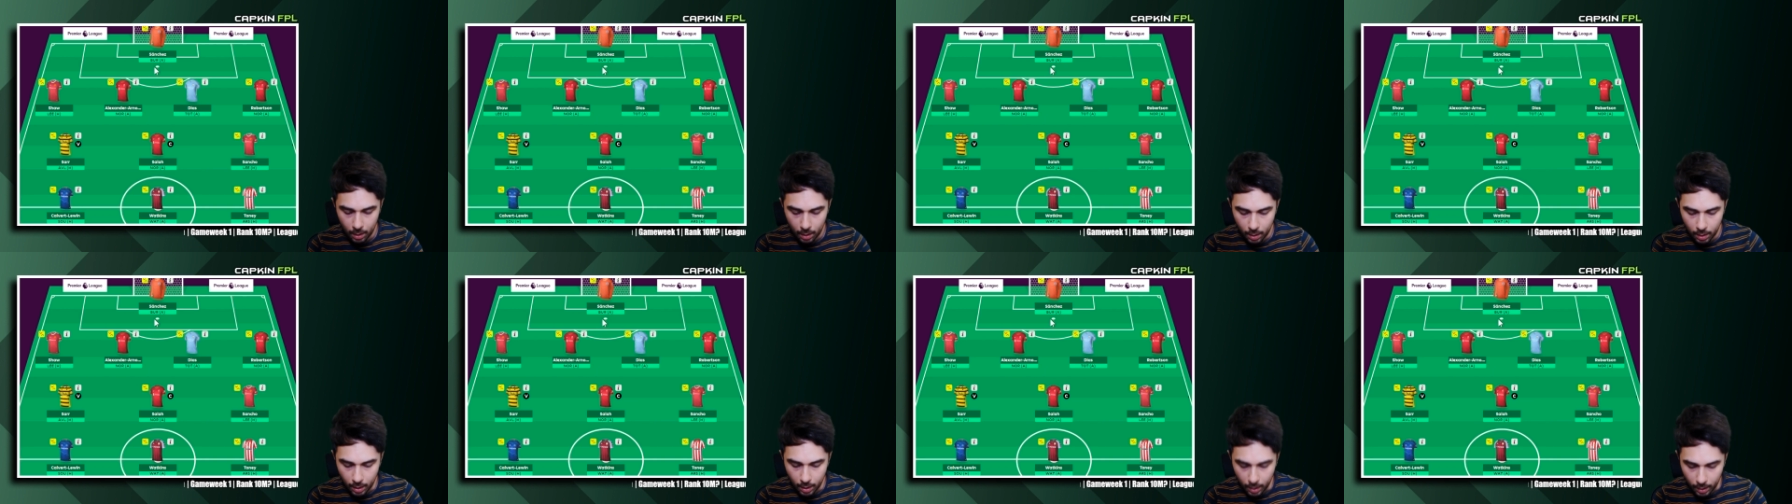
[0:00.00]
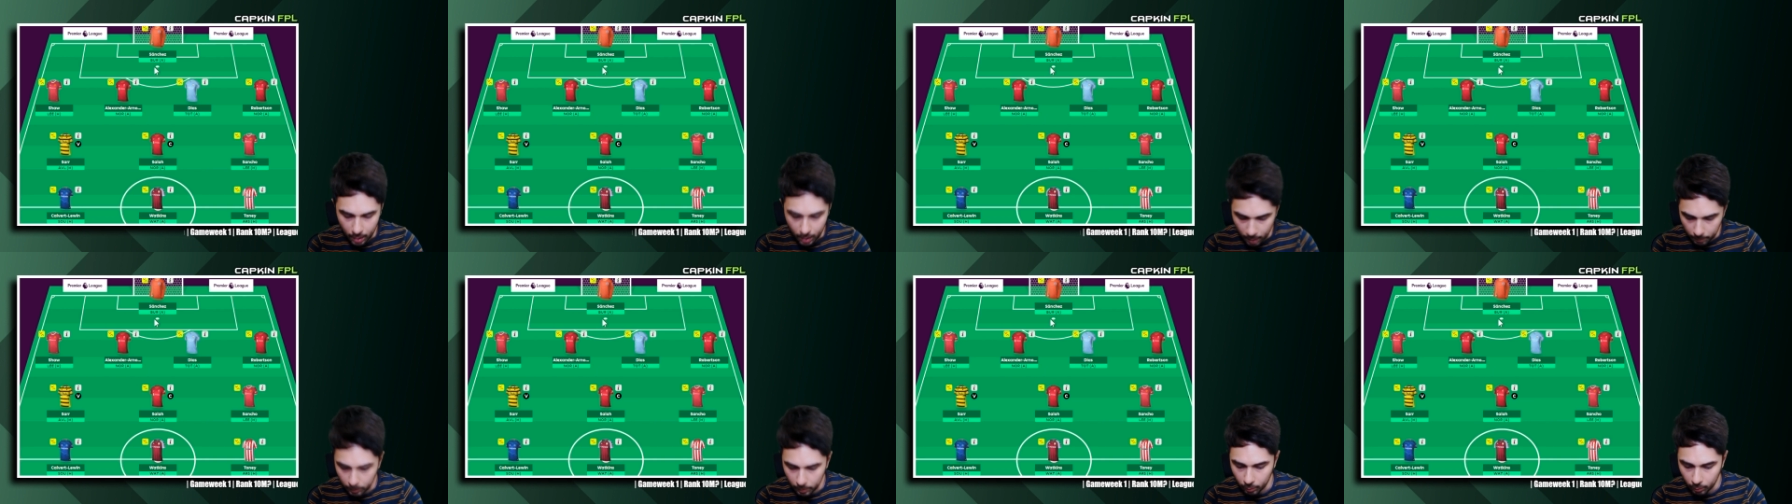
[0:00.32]
a
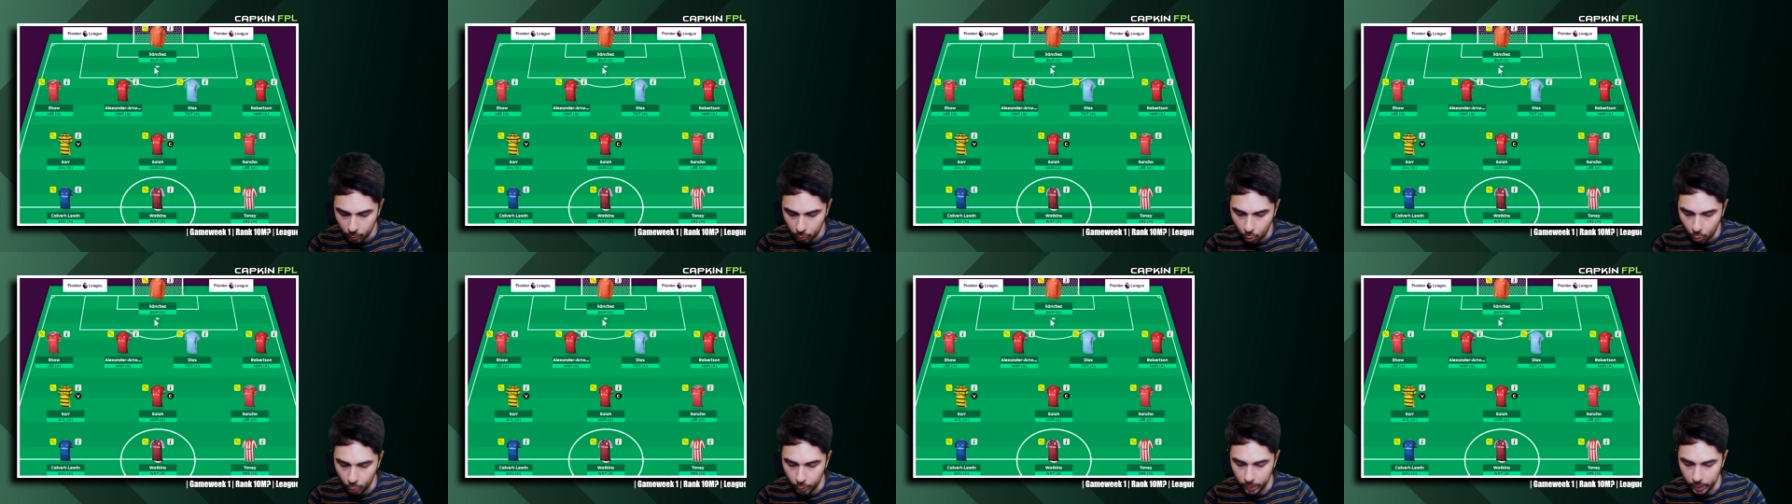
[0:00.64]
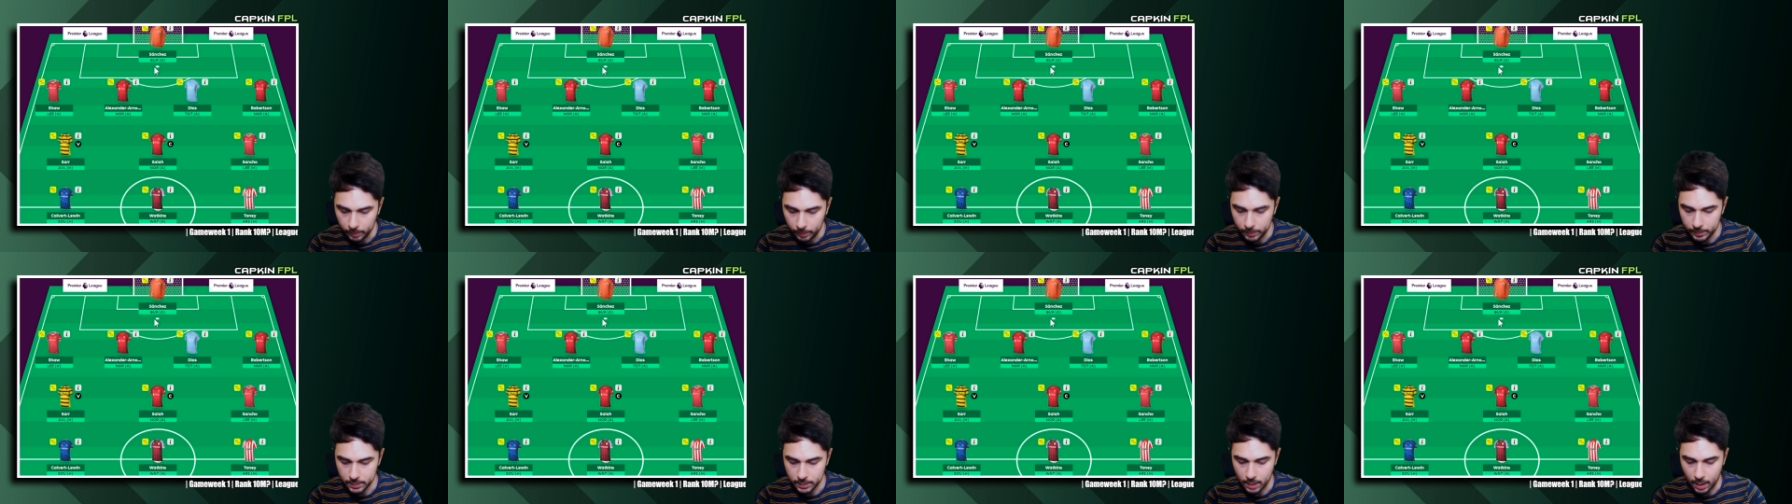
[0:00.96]
couple of
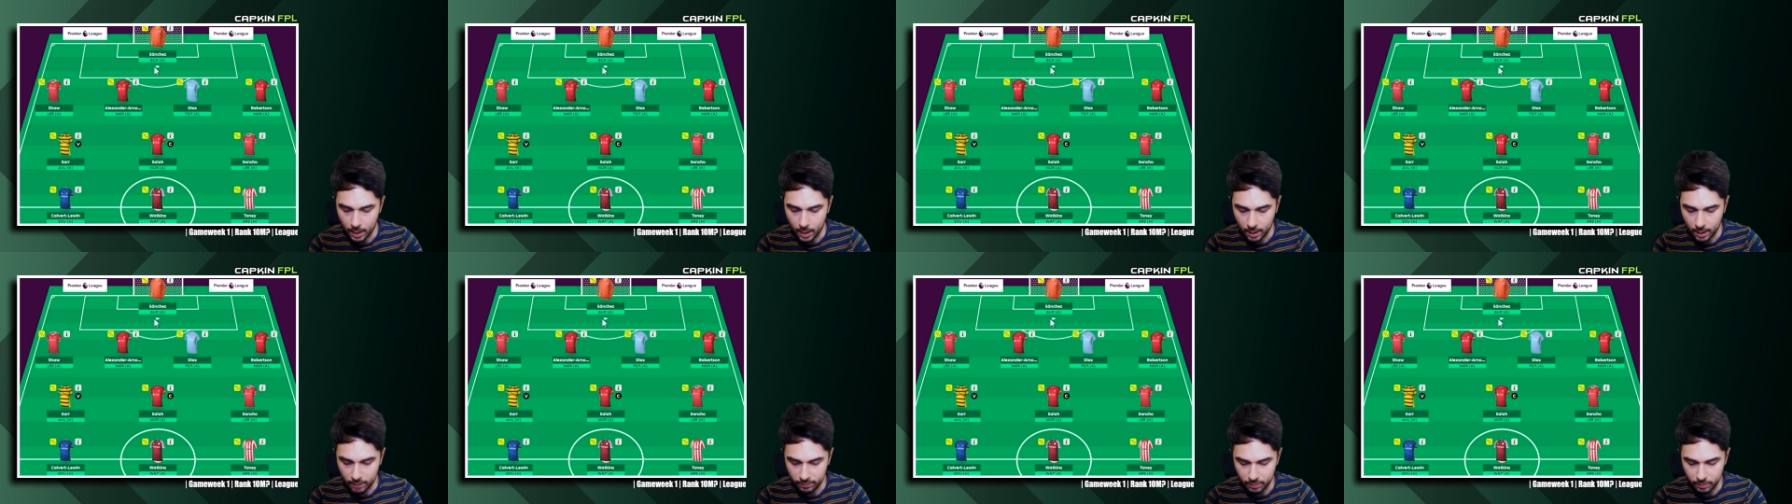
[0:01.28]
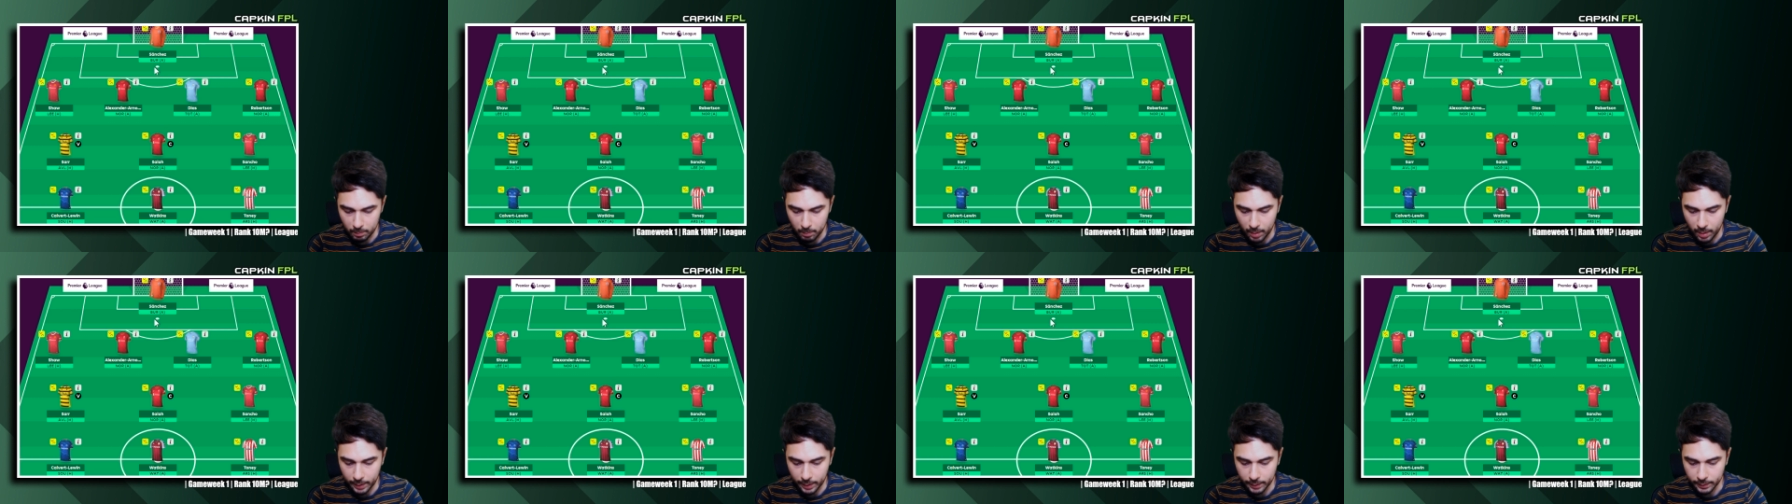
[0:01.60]
goalkeepers that I have in
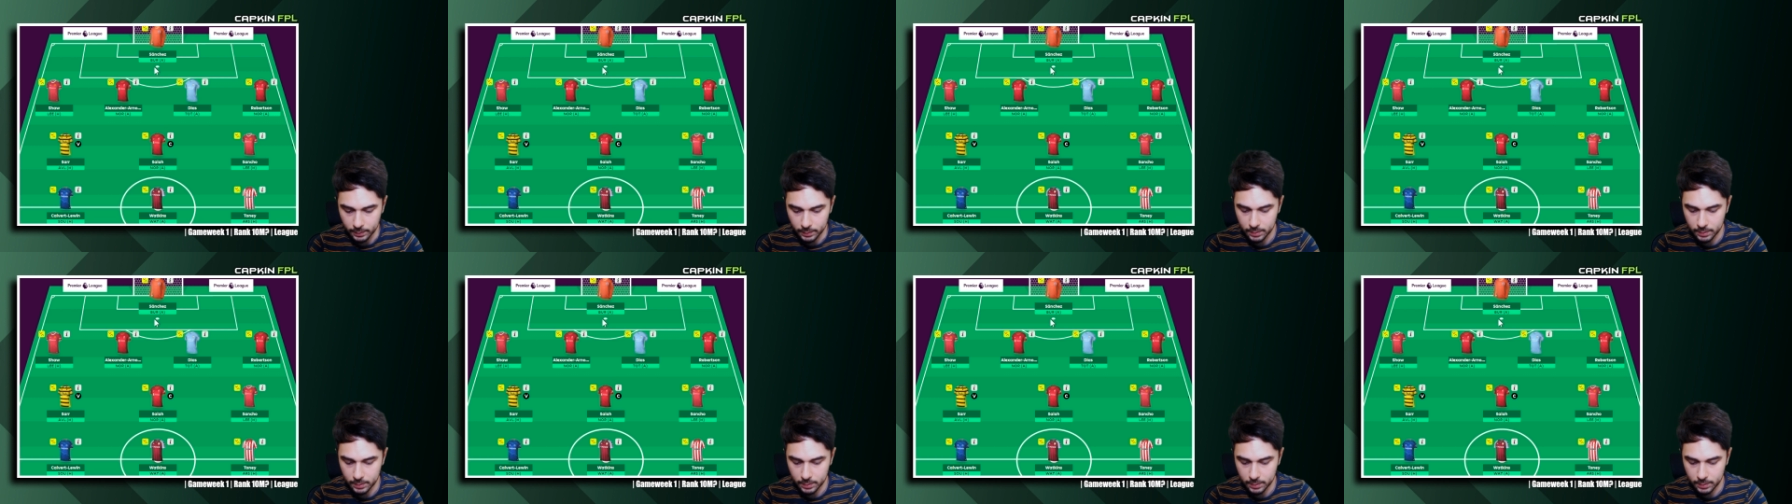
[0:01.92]
mind,